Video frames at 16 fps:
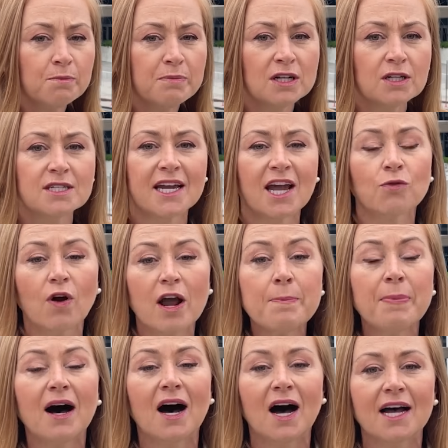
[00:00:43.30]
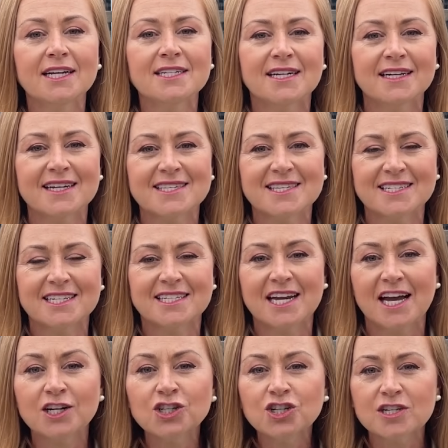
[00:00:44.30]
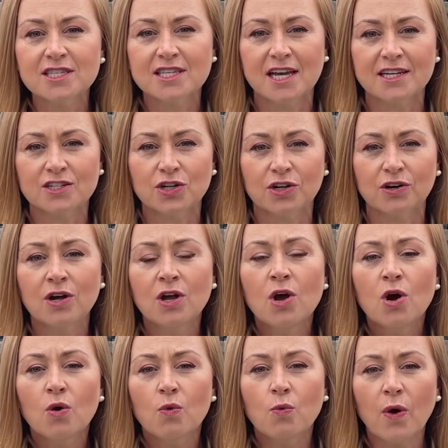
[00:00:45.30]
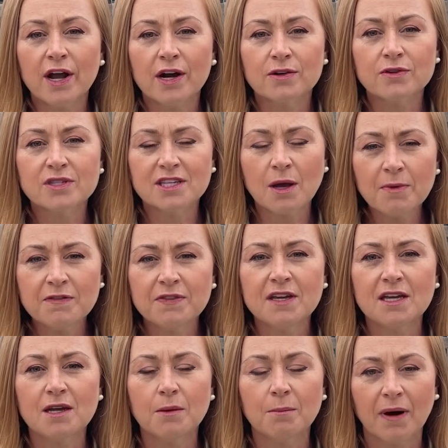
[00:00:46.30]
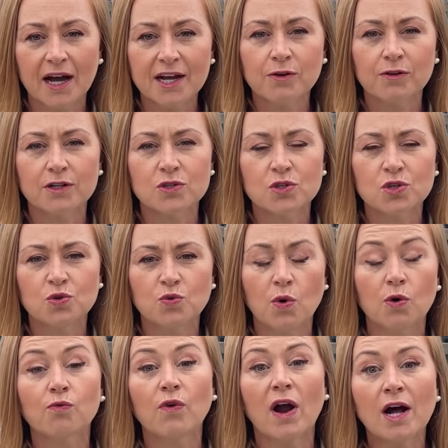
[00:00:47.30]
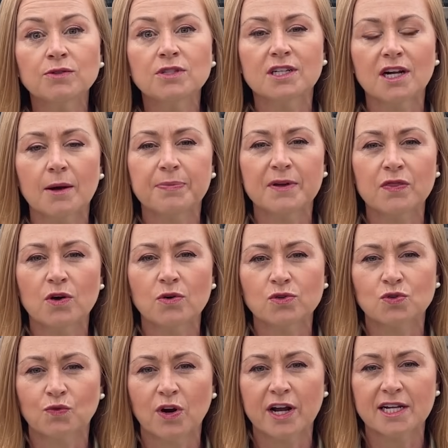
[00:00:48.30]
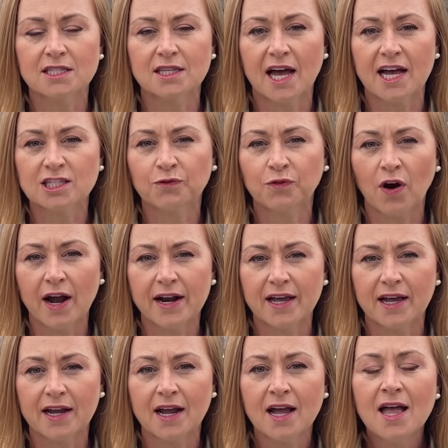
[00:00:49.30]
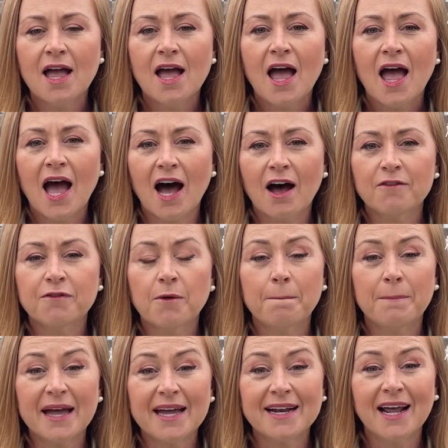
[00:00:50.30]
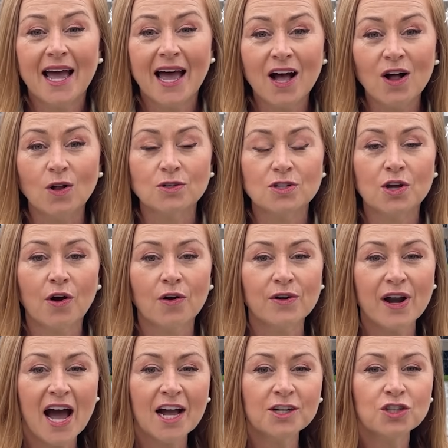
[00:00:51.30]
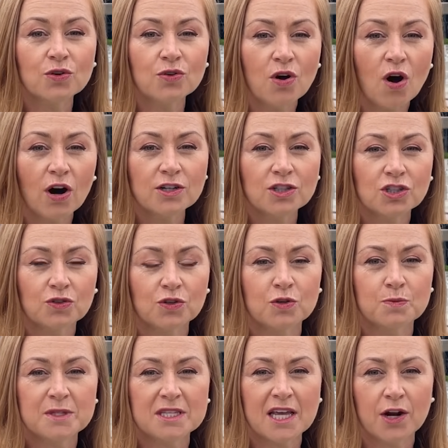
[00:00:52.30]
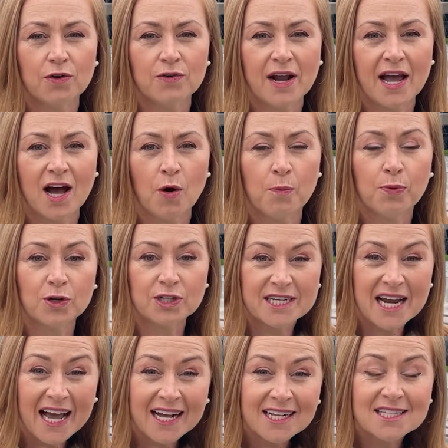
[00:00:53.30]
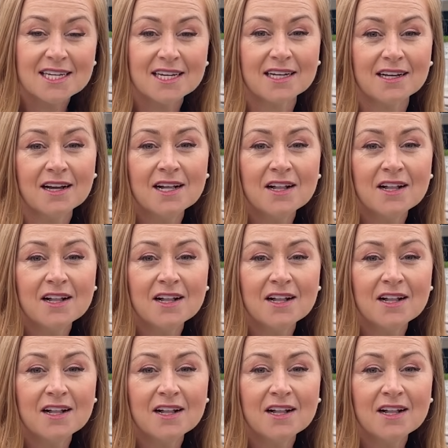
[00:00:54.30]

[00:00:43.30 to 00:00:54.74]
building, and right behind it is a detention center where some of the migrants who were rounded up in those raids last Friday have been held. There are National Guards troops that are now protecting